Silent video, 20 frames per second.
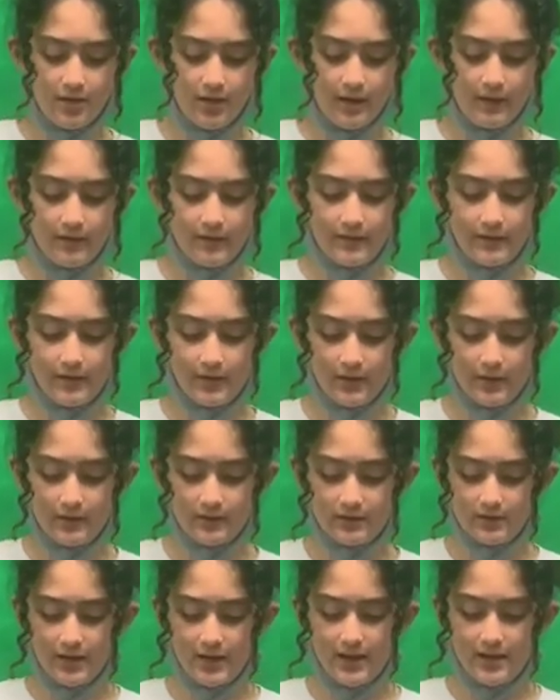On
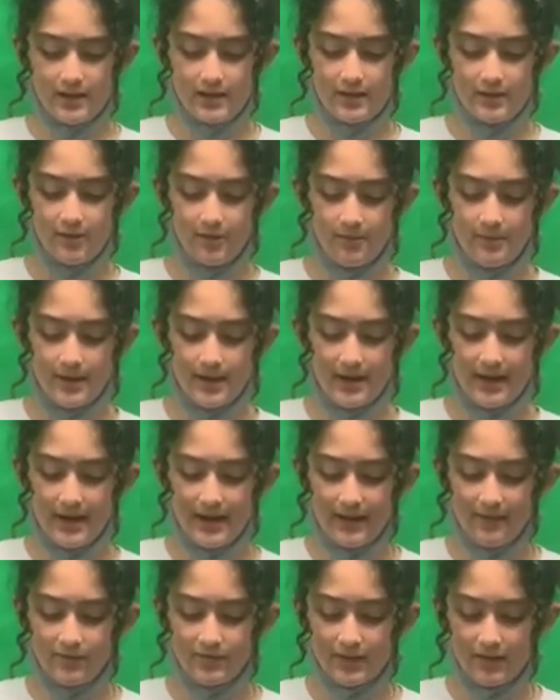Thursday, it'll be a
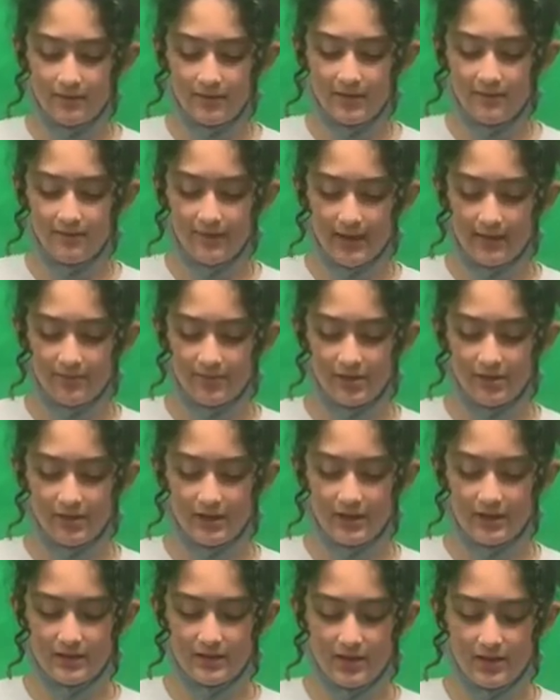high of 75
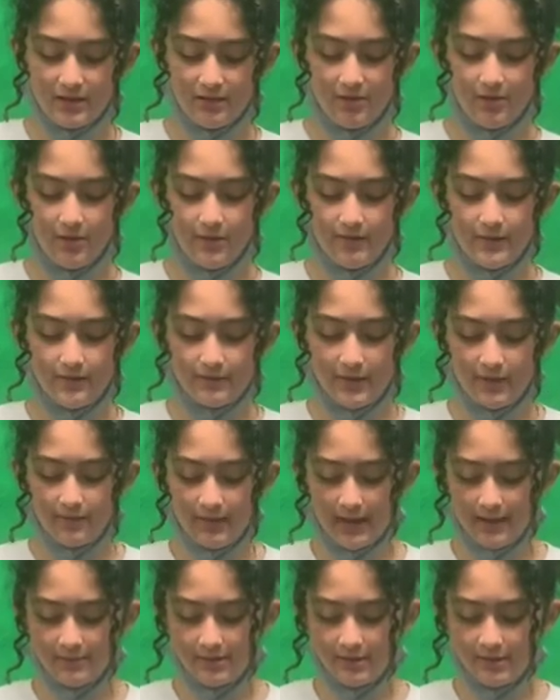degrees and a low of
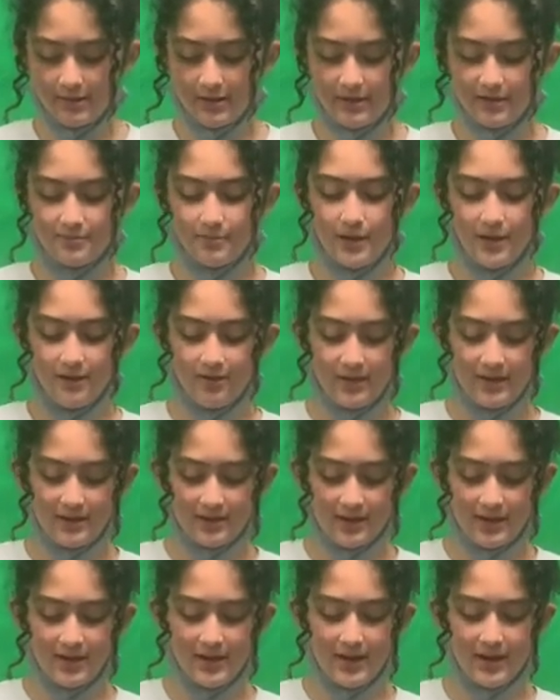55 degrees, partly
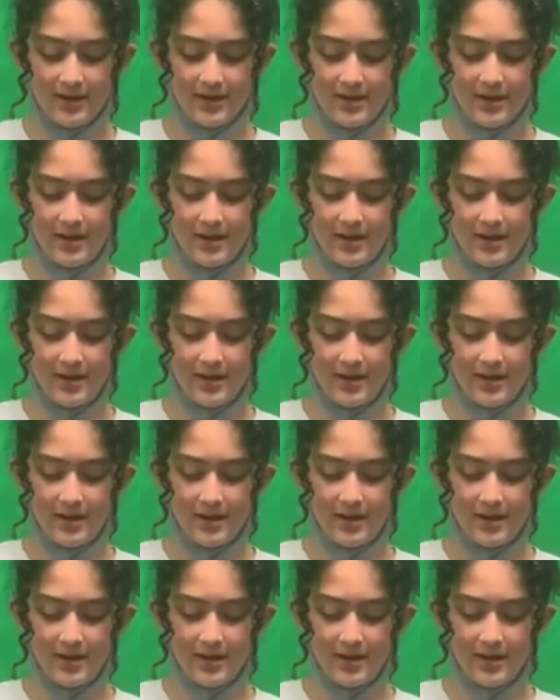sunny.